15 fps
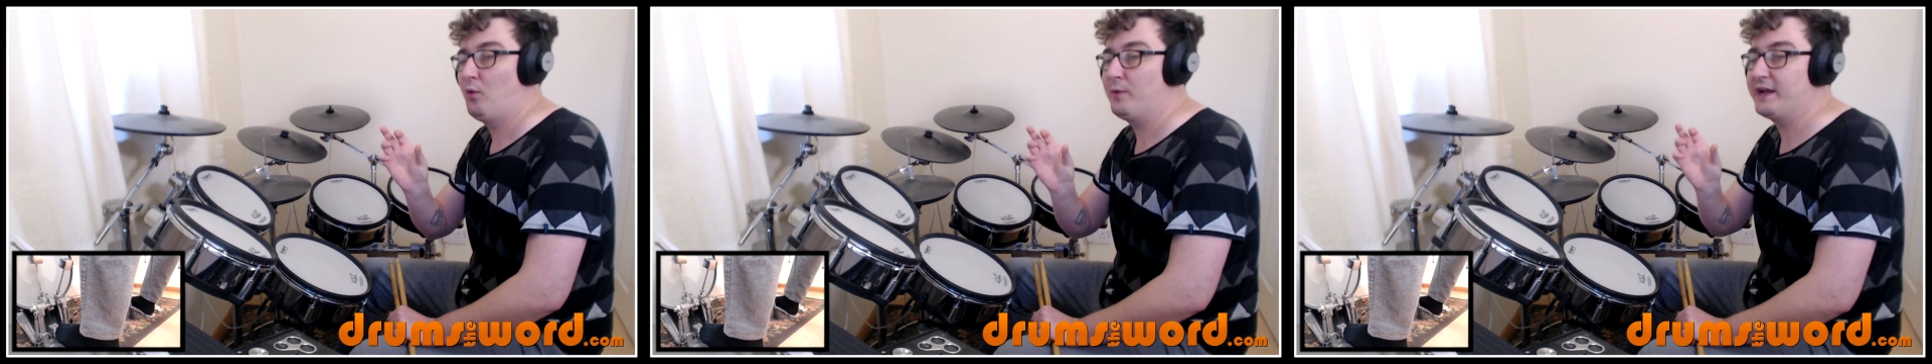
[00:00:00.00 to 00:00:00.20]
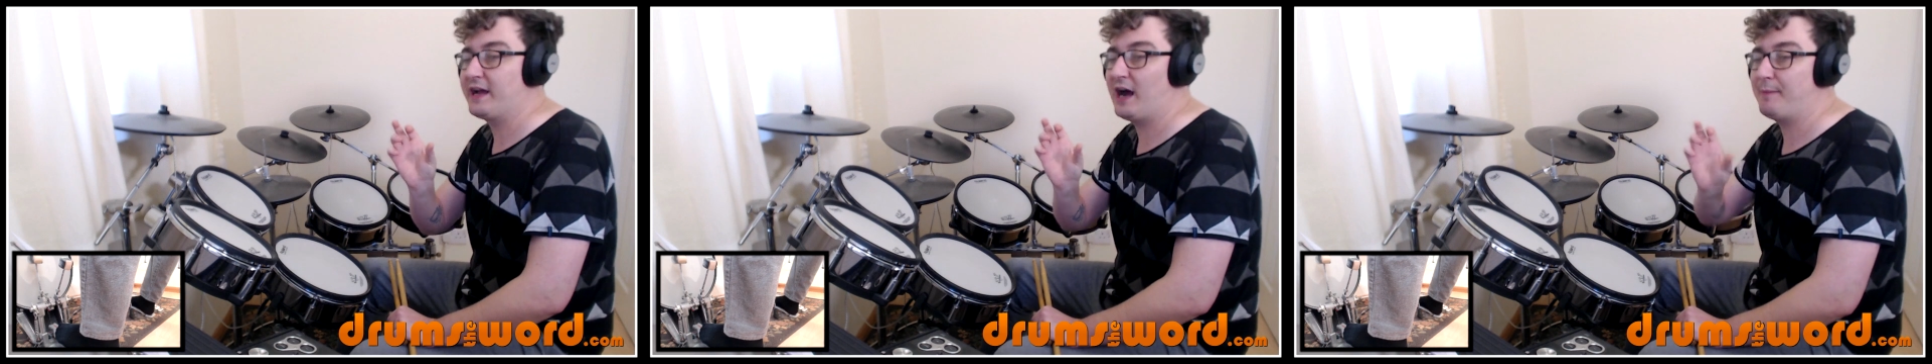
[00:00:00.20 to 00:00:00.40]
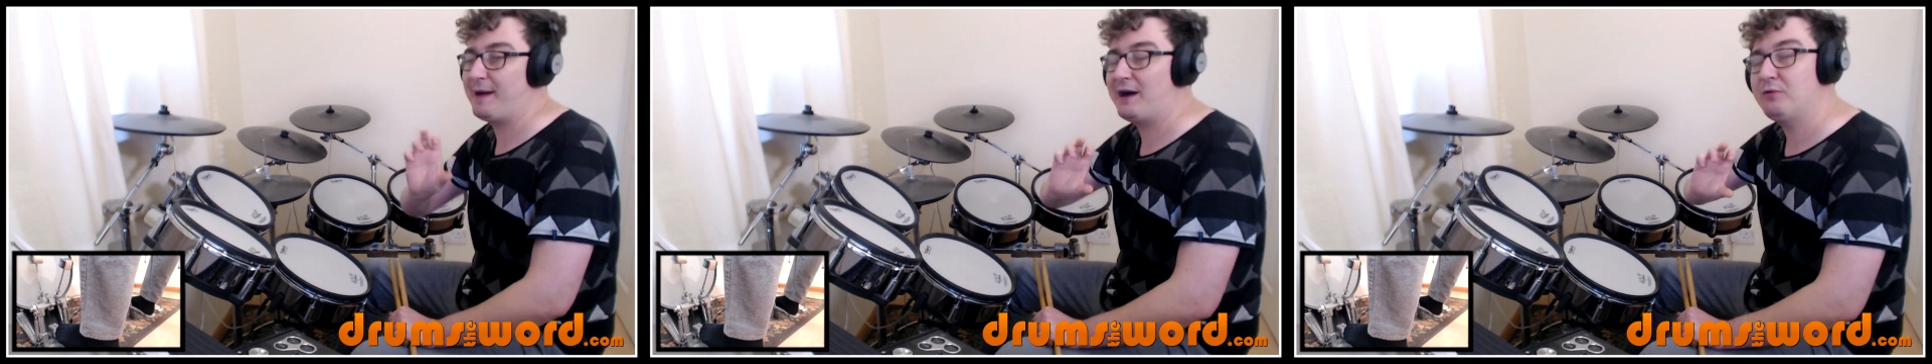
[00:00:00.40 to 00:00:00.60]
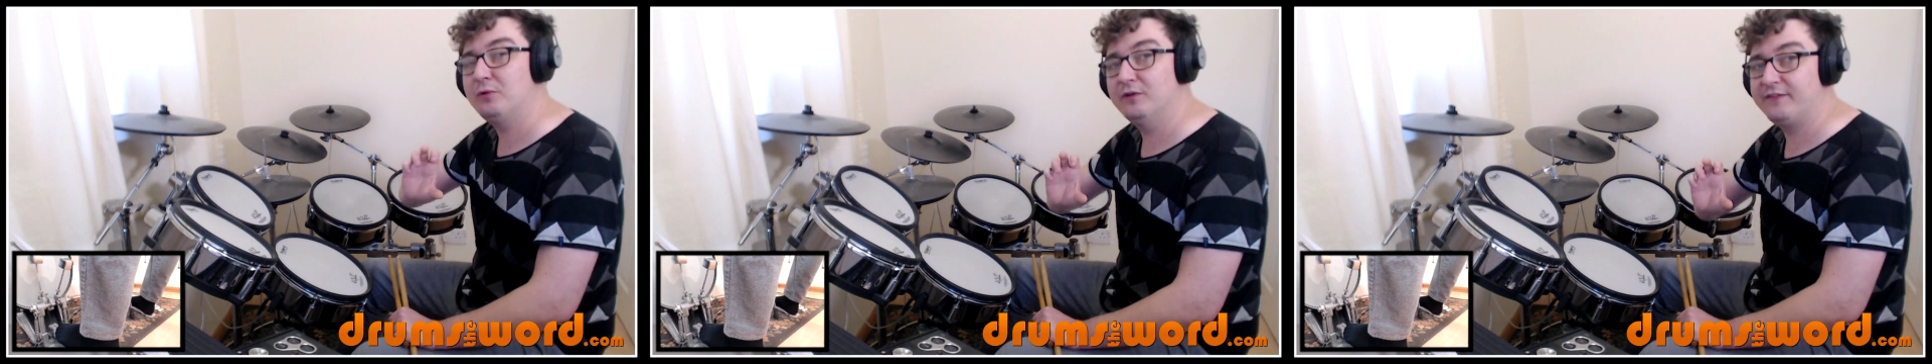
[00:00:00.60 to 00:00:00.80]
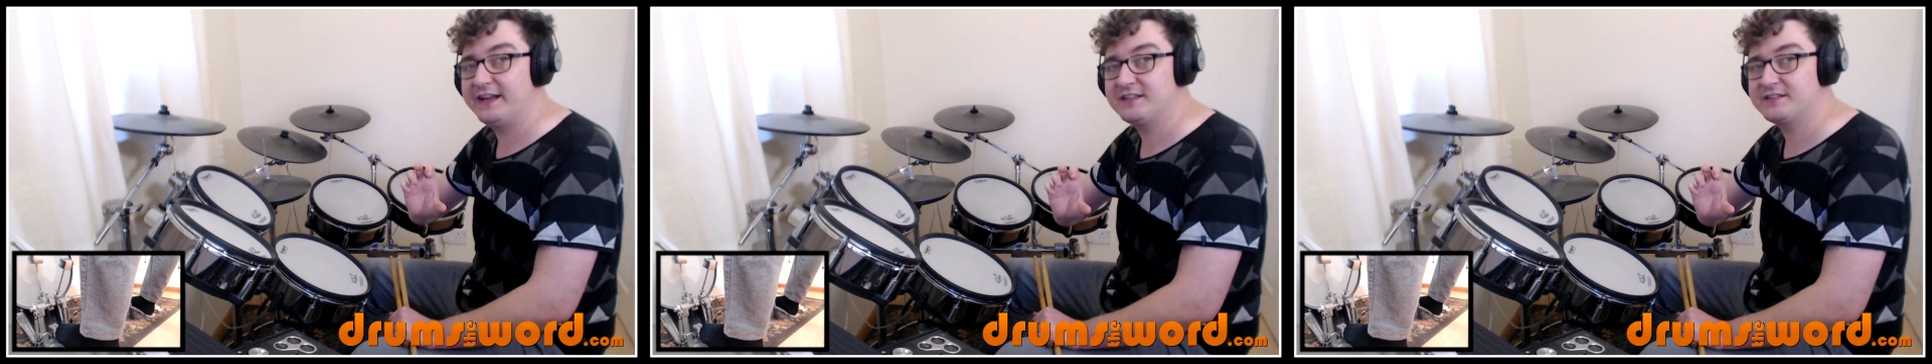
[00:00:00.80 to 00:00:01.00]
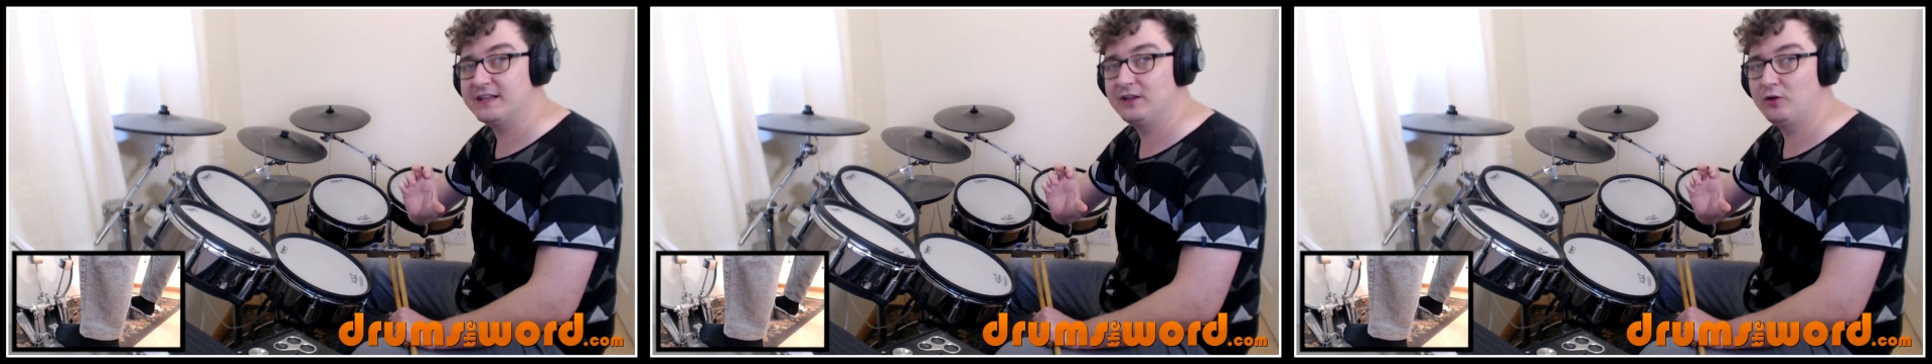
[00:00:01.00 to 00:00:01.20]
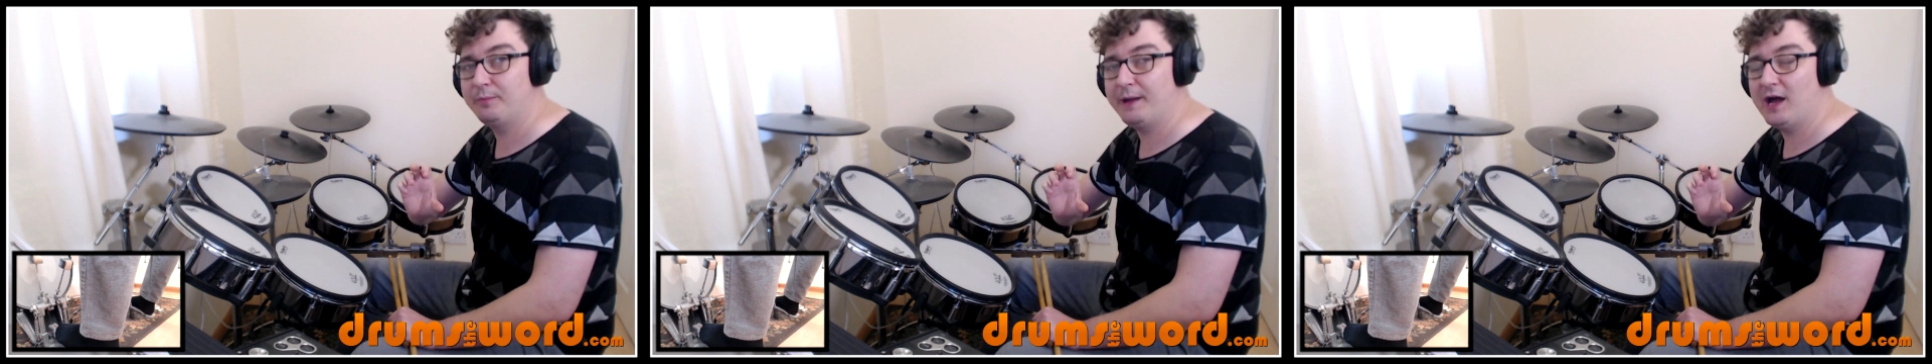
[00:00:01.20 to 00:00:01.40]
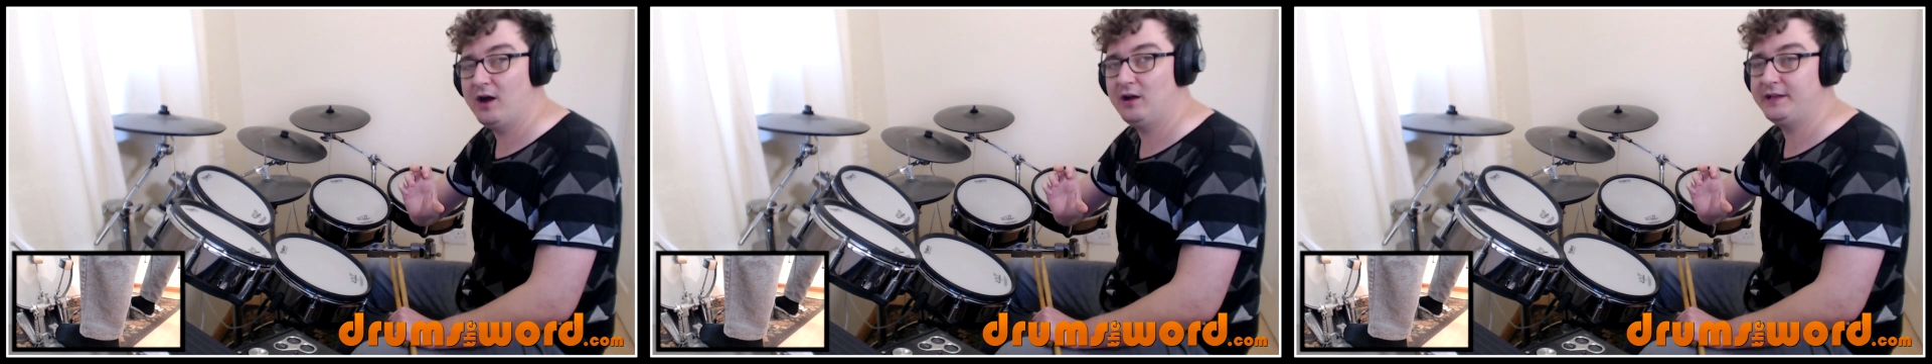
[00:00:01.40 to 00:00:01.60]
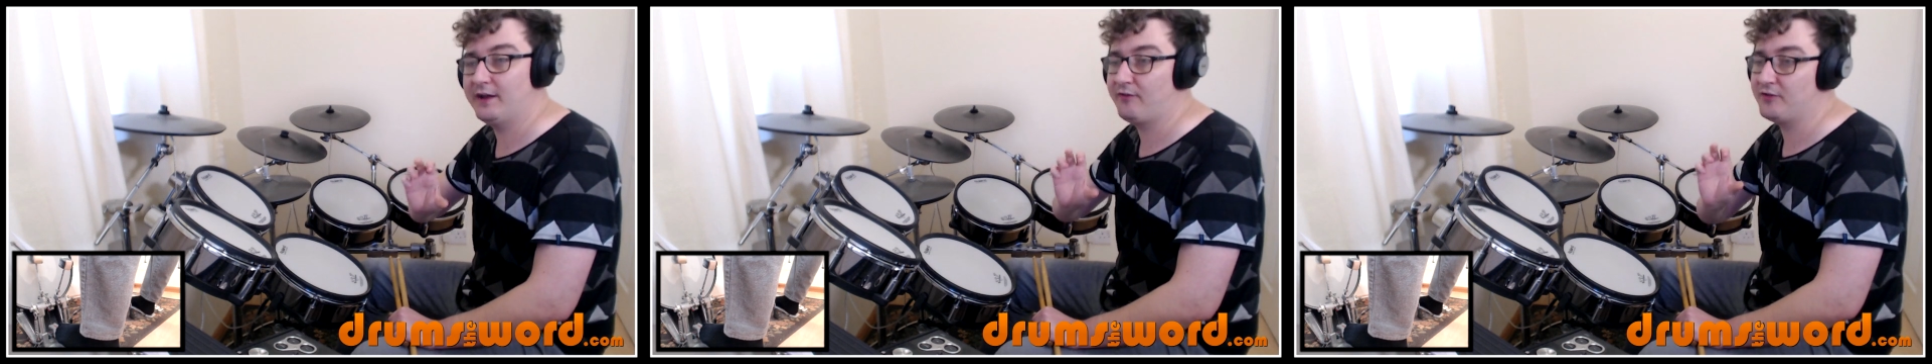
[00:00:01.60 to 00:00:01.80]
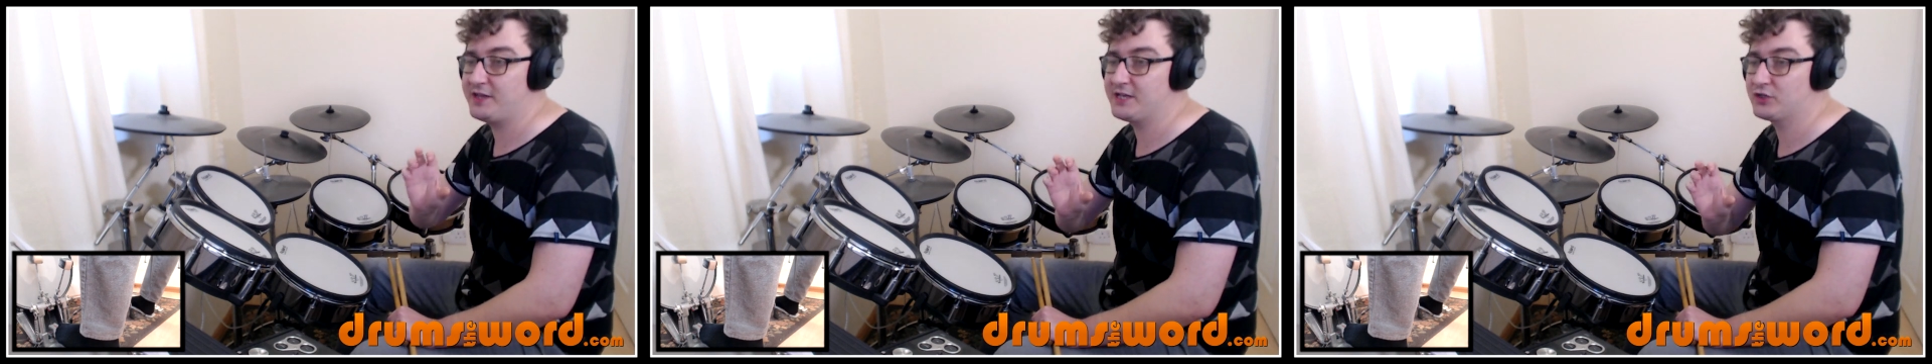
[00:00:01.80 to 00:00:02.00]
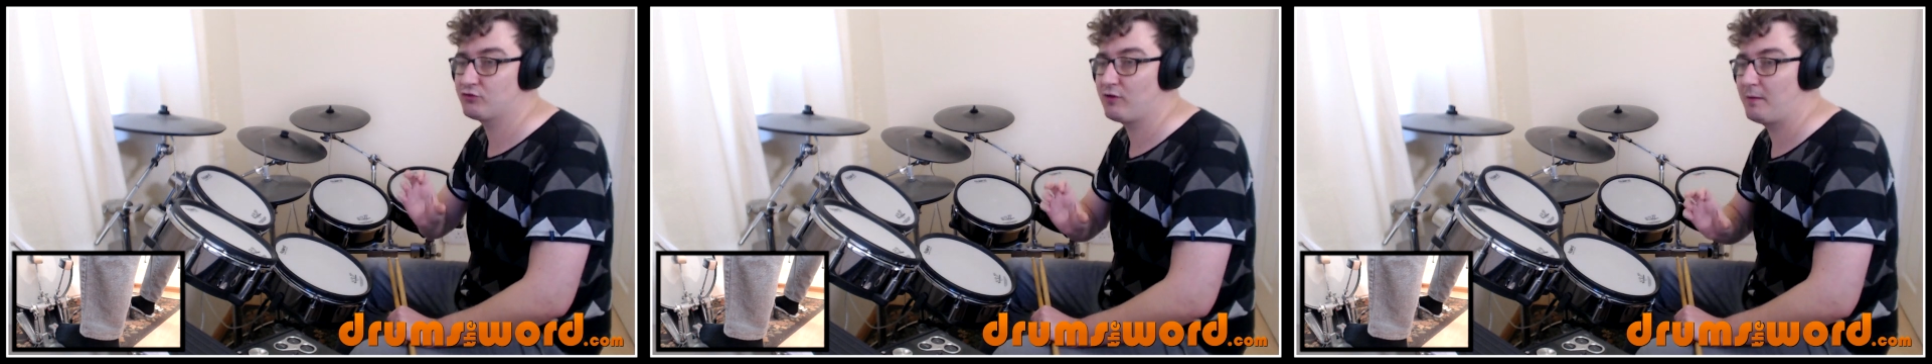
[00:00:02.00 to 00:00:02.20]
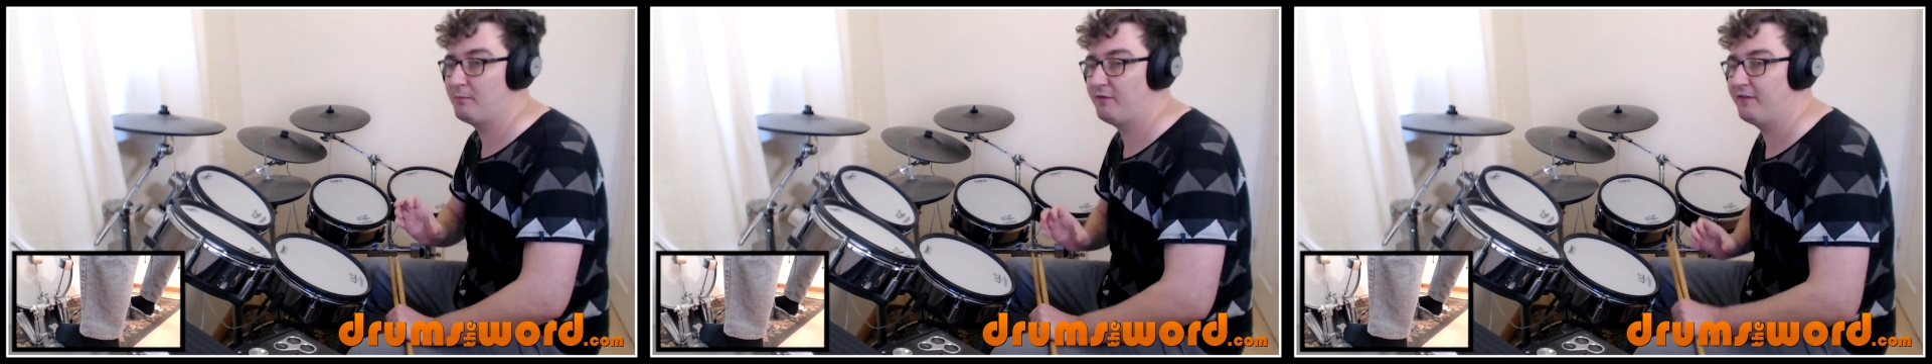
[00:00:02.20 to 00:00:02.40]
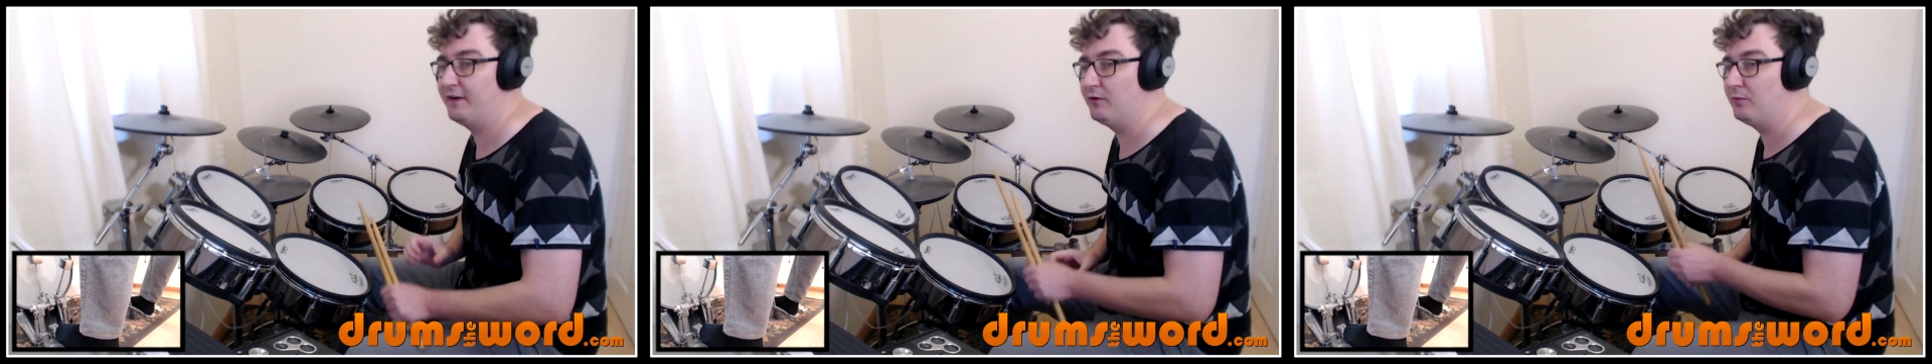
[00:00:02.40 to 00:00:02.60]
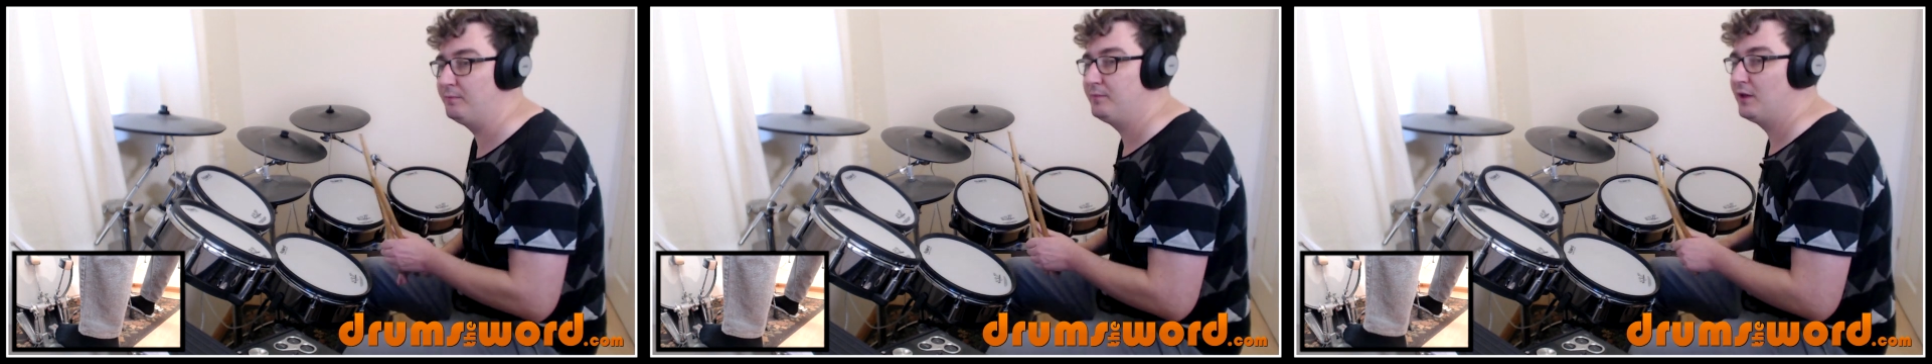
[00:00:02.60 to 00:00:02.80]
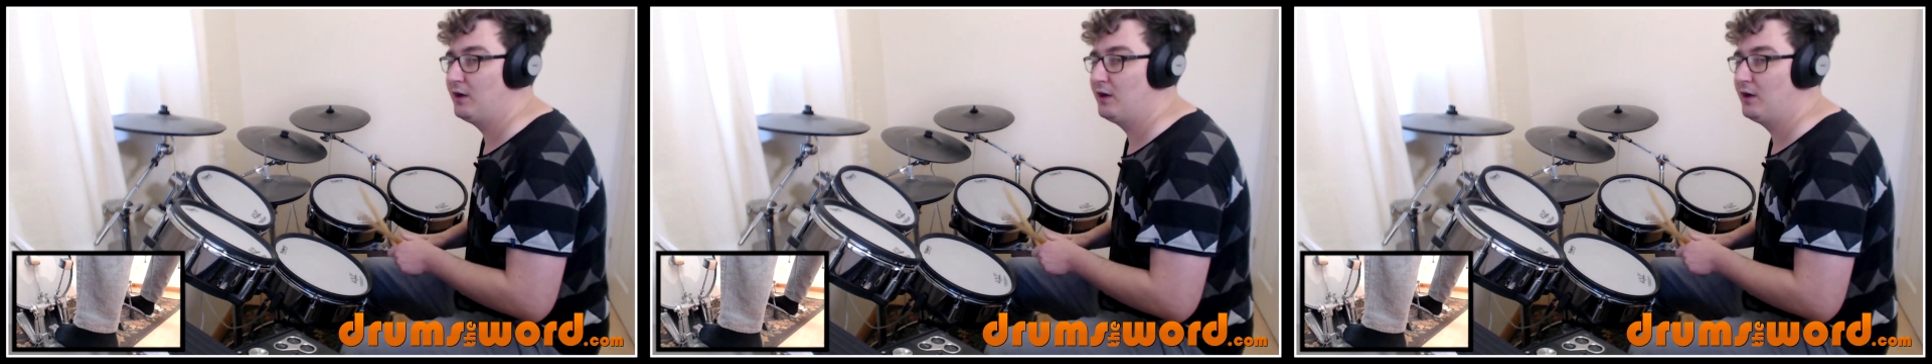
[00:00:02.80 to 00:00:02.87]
we come out of it a little bit earlier for this drum fill.